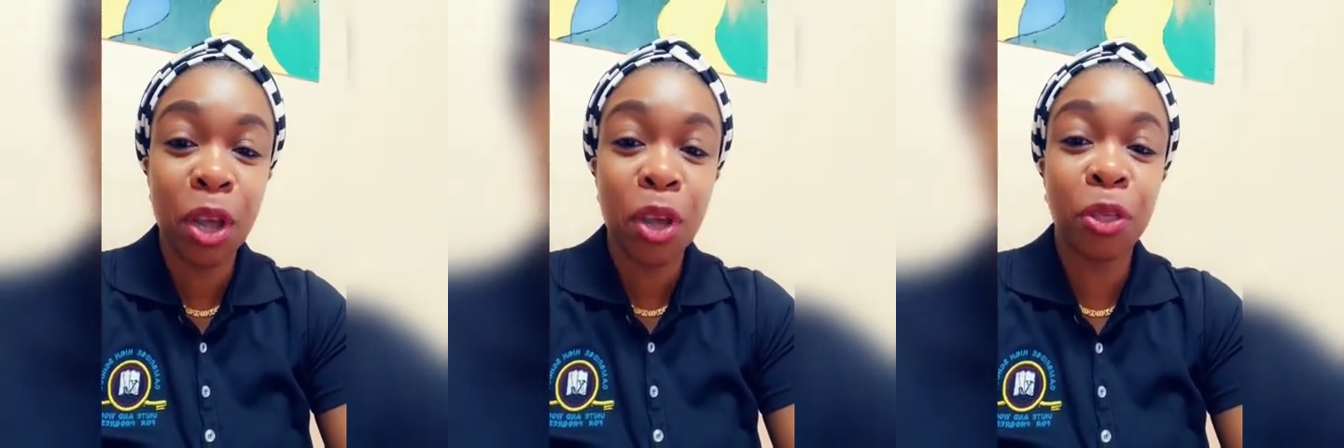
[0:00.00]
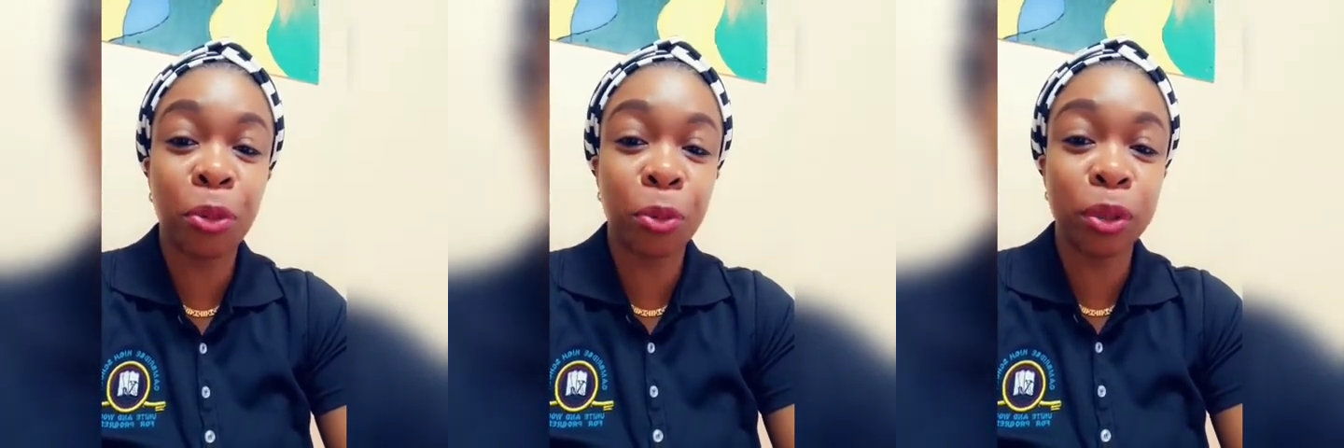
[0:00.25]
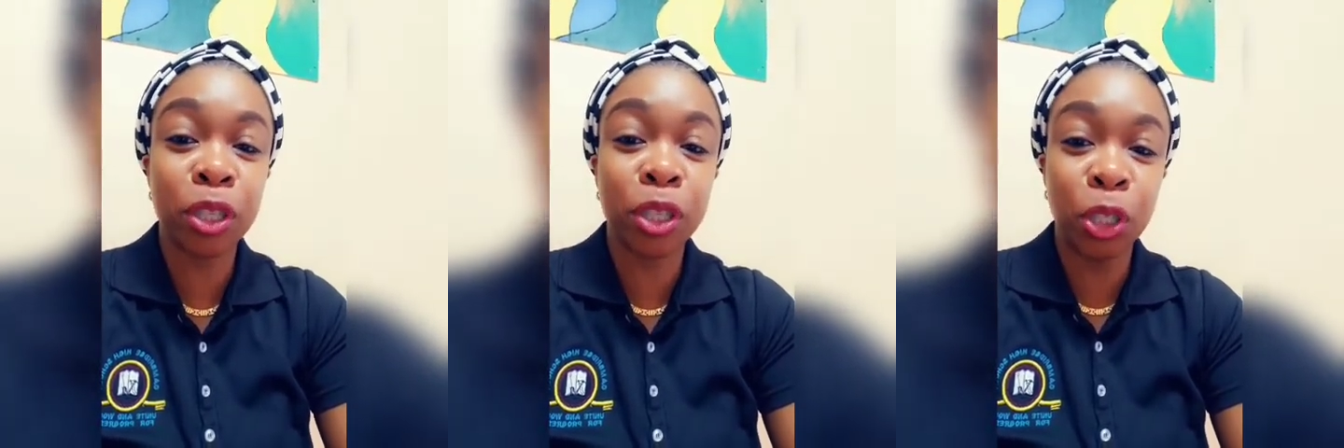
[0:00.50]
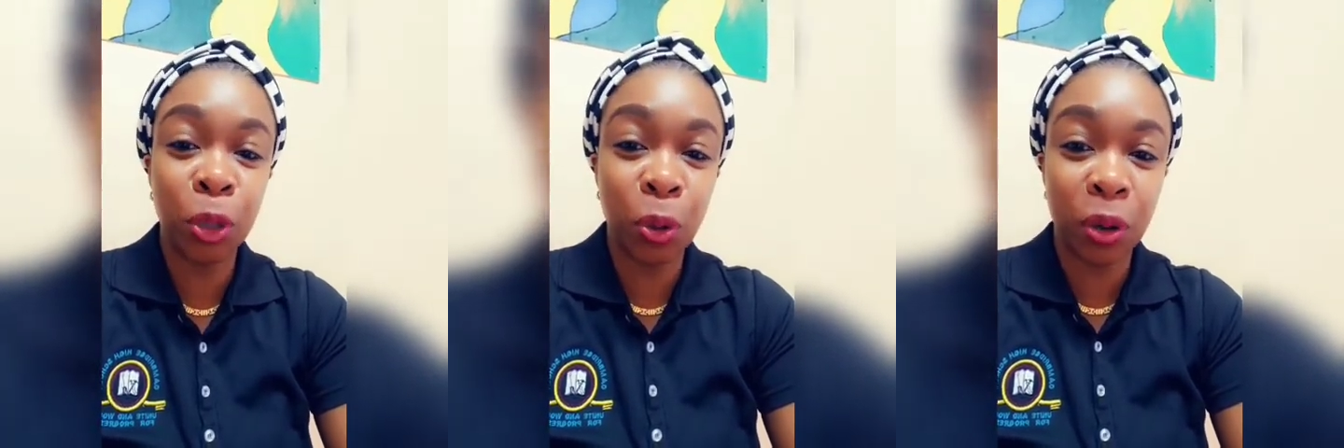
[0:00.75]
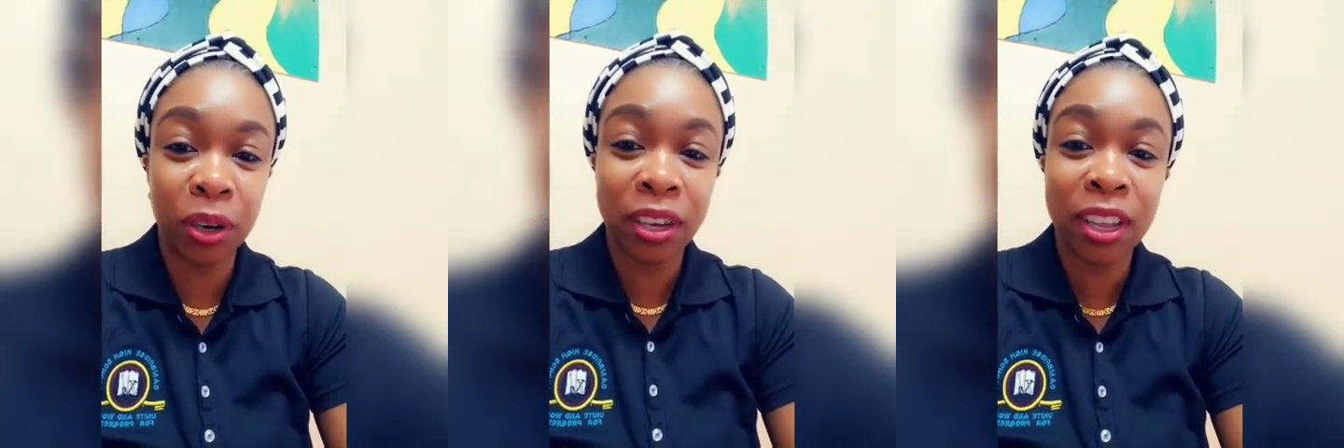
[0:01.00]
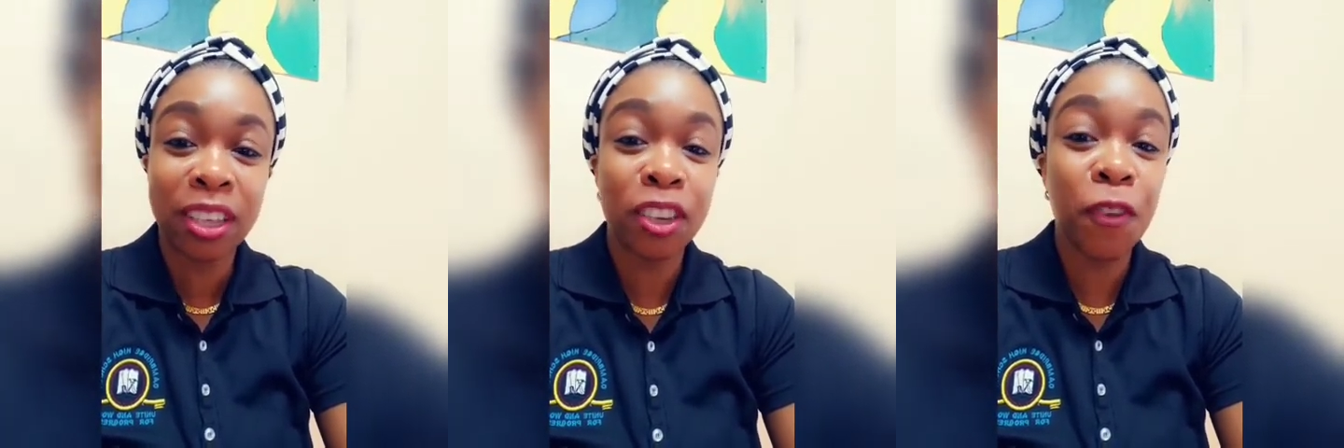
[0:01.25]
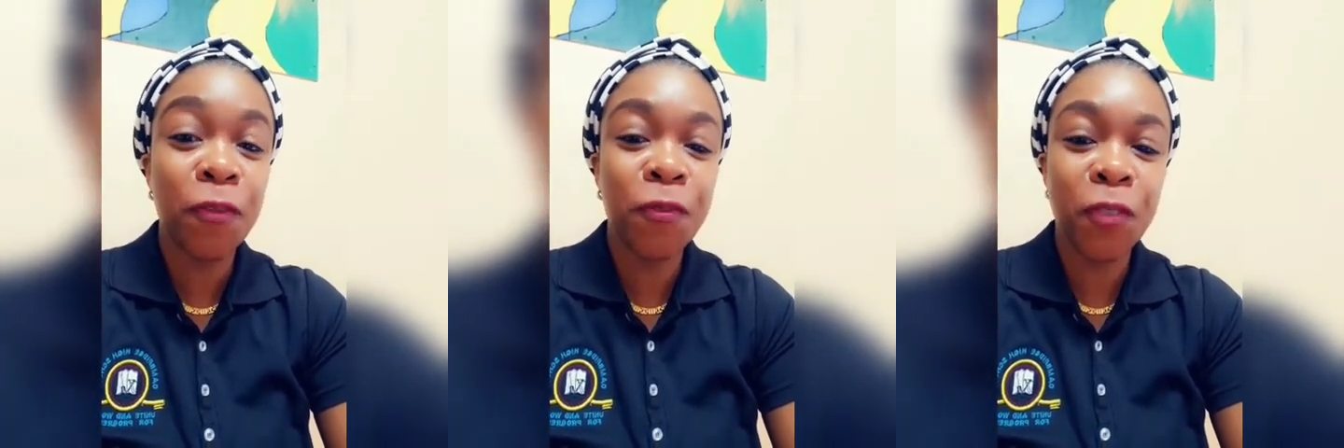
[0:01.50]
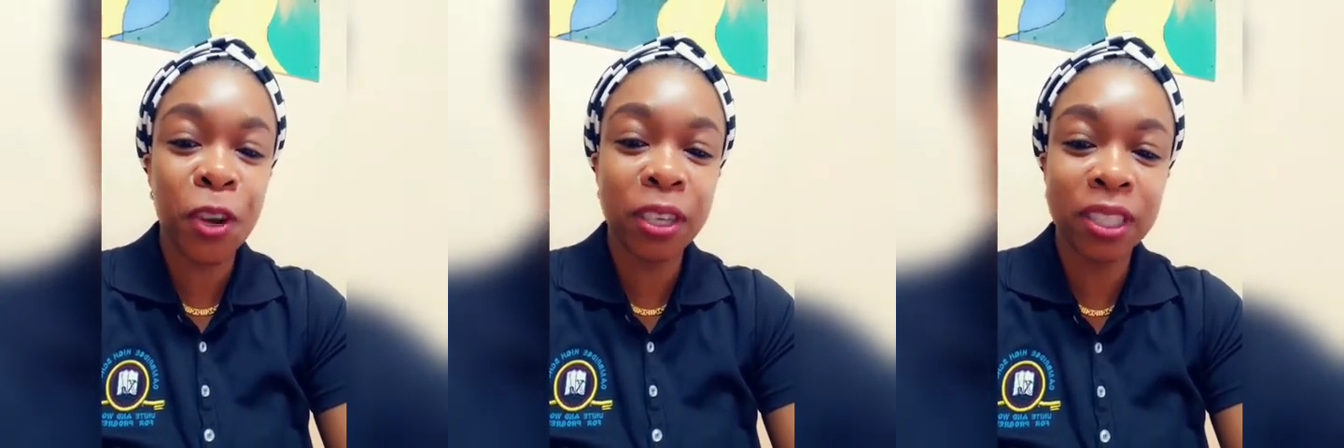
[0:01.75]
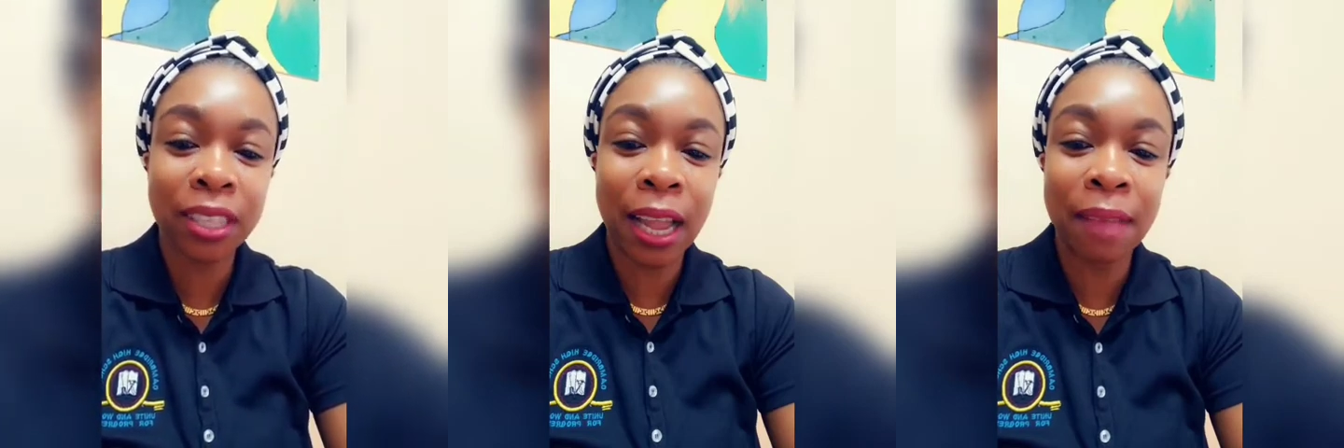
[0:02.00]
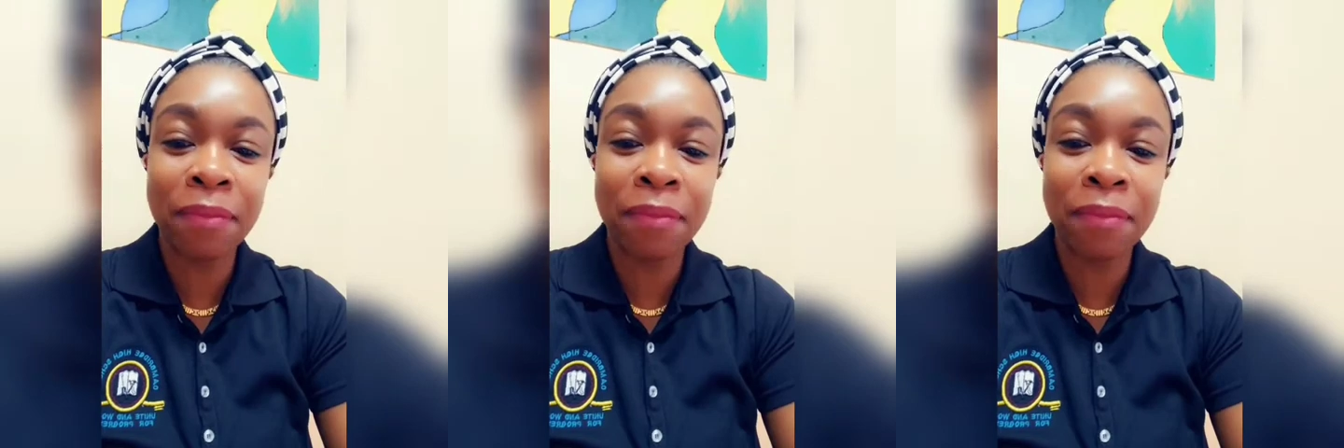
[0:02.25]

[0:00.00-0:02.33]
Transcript: through the door the first time